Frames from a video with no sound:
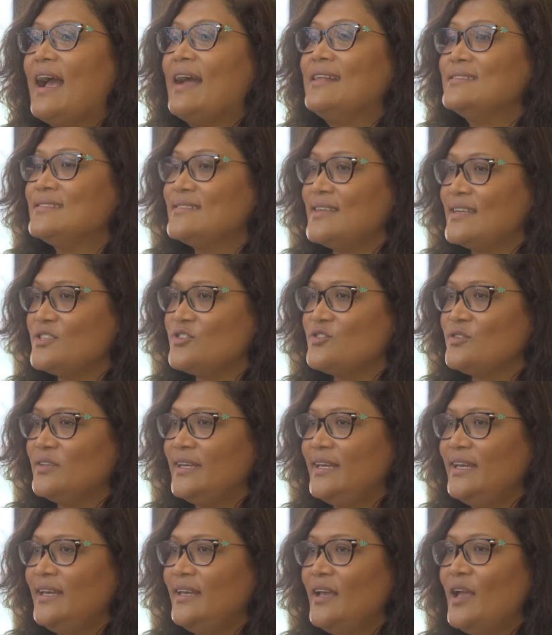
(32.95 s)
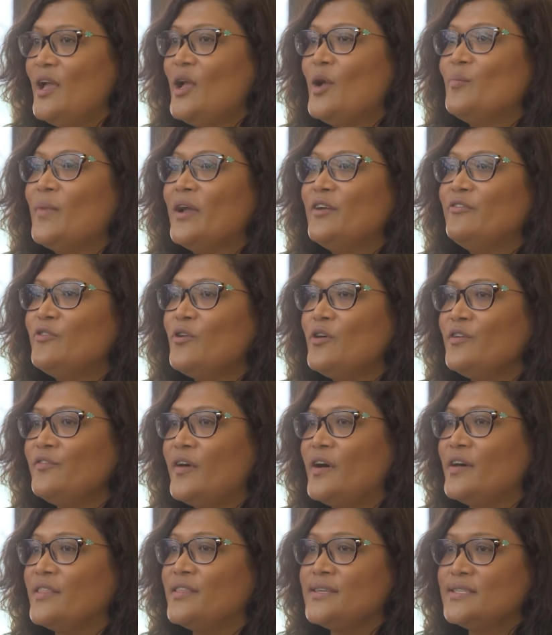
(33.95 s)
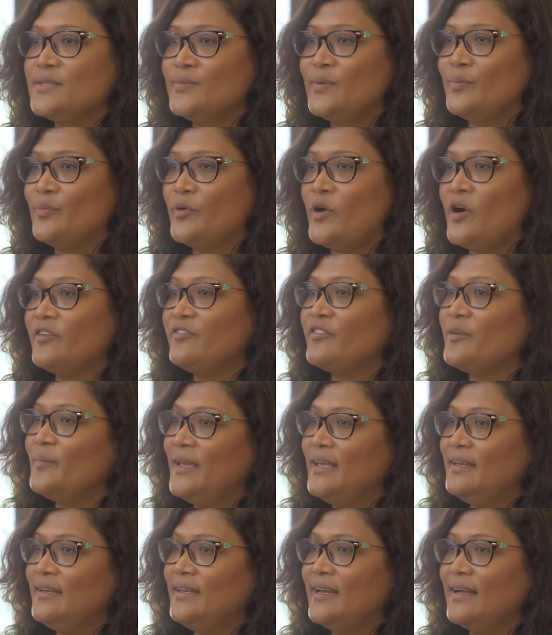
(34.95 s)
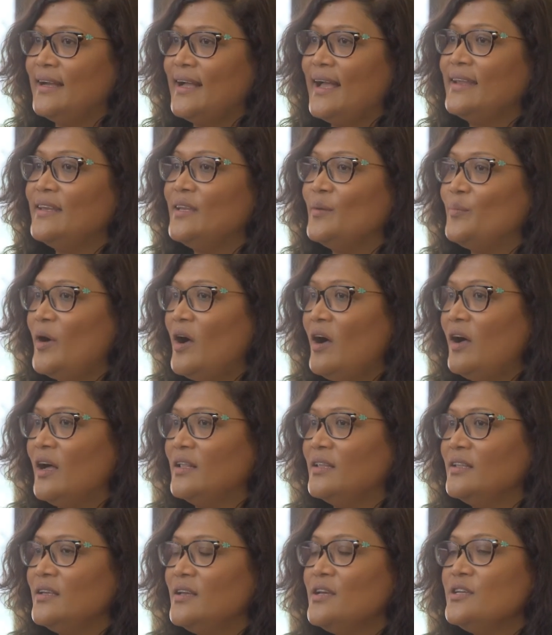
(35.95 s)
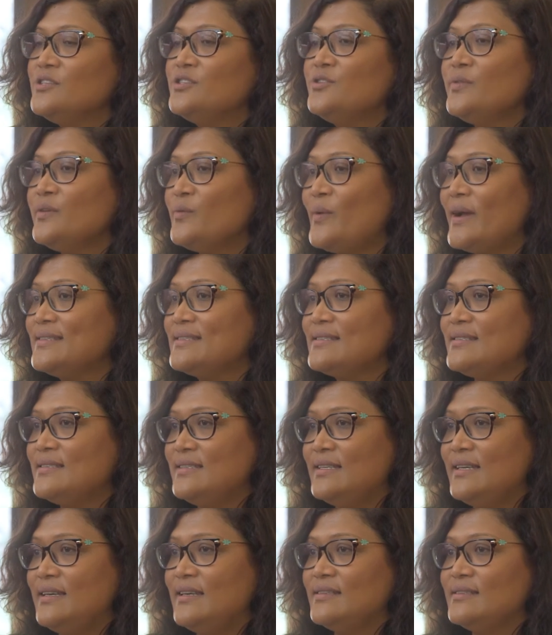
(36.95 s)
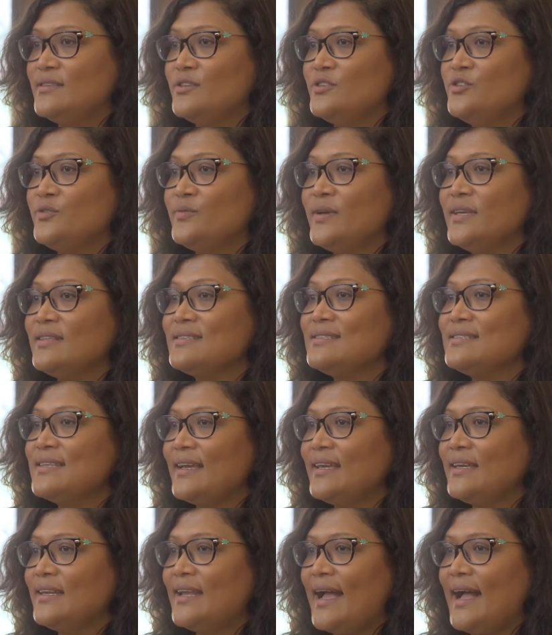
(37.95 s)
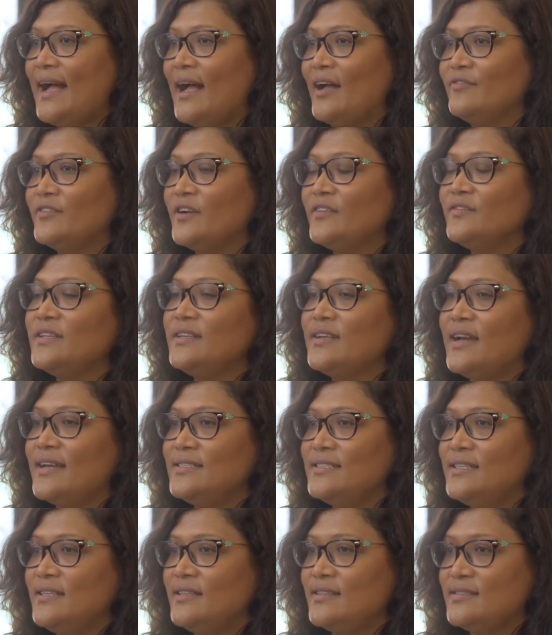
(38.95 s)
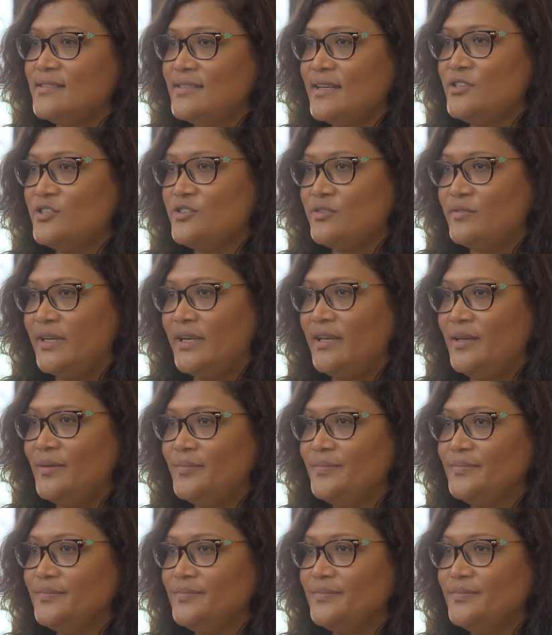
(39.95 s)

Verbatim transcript: Ancestrally, my forefathers were brought from India and Nepal to the West Indies during the second half of the 19th century.